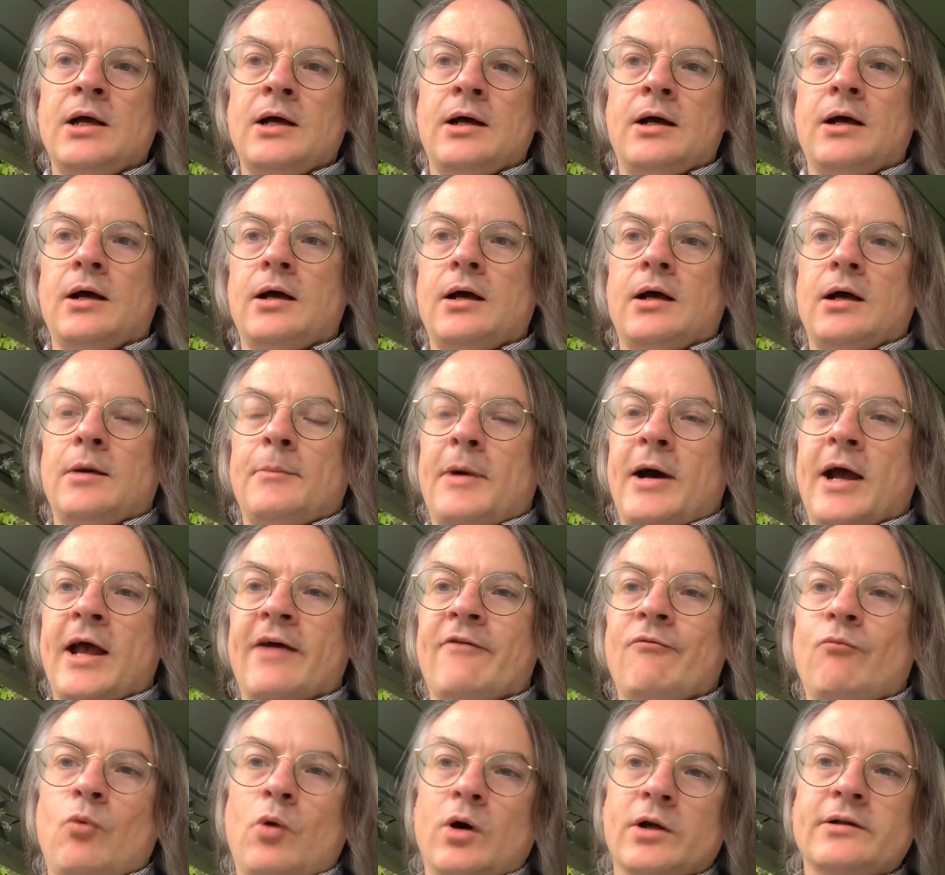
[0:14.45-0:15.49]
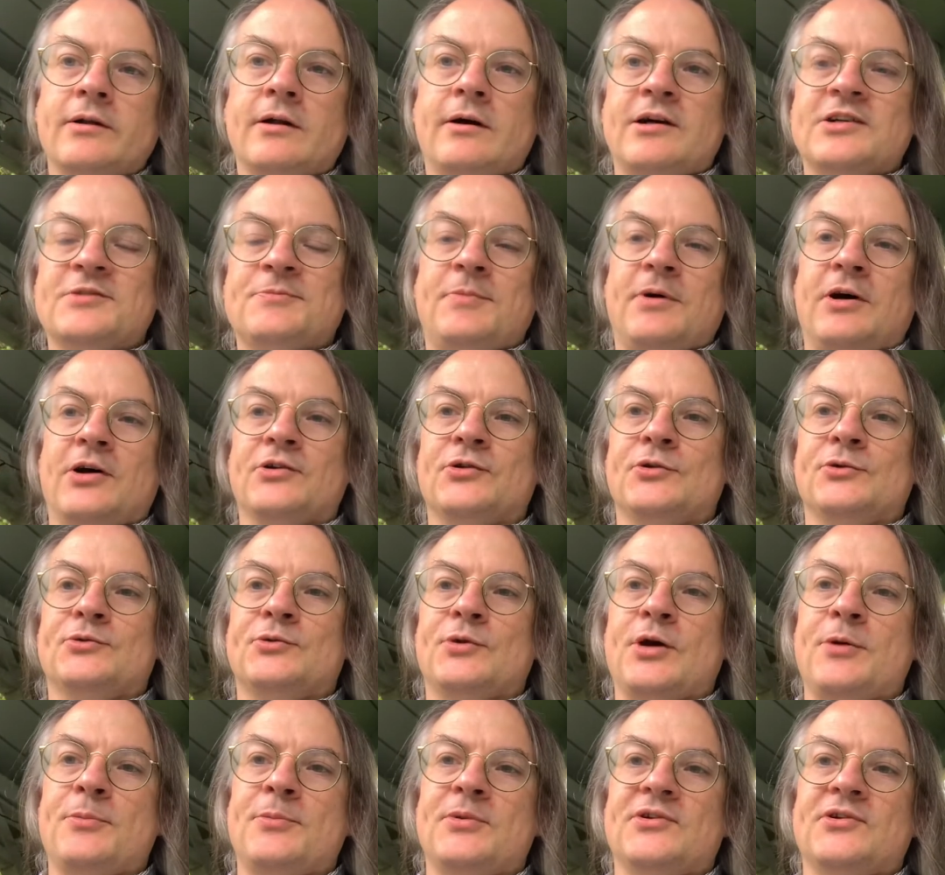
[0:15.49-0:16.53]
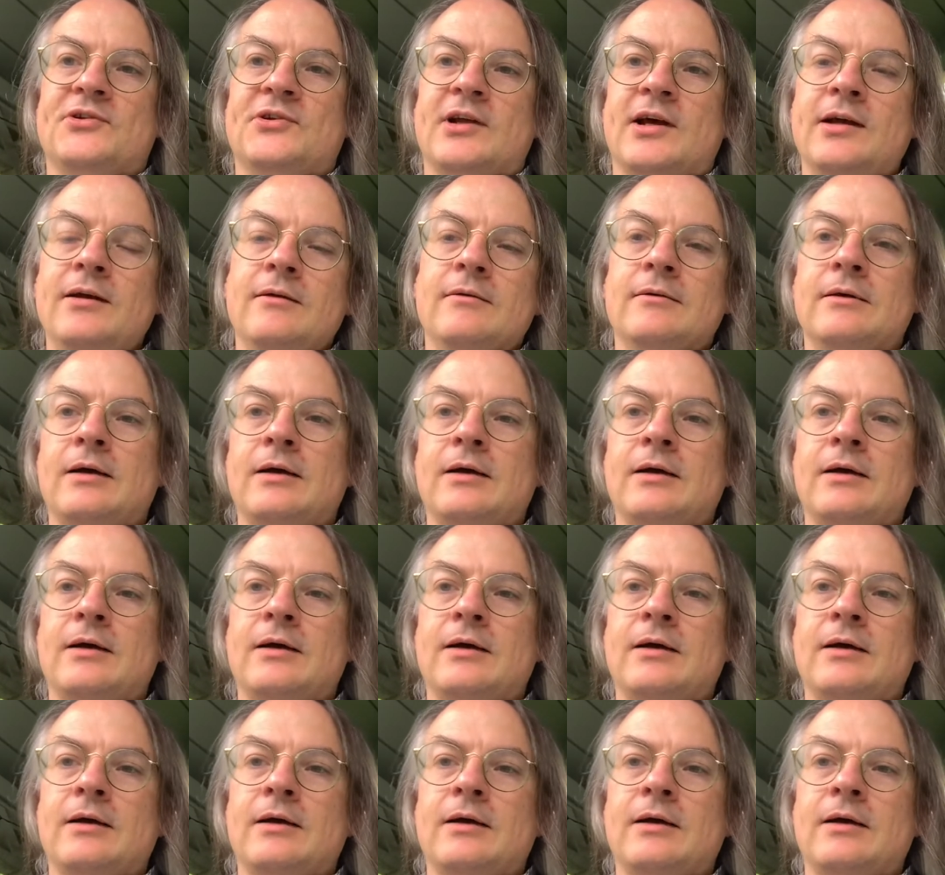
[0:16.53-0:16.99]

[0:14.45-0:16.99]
I have one last parcel to open today.